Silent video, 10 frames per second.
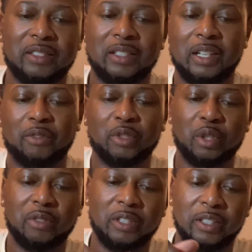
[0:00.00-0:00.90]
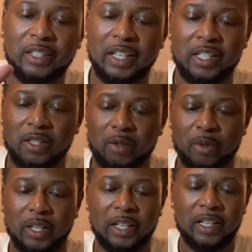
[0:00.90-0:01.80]
left over. They didn't just
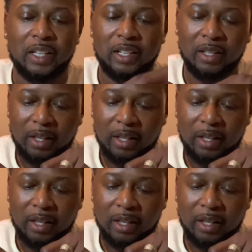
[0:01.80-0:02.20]
want to cut it.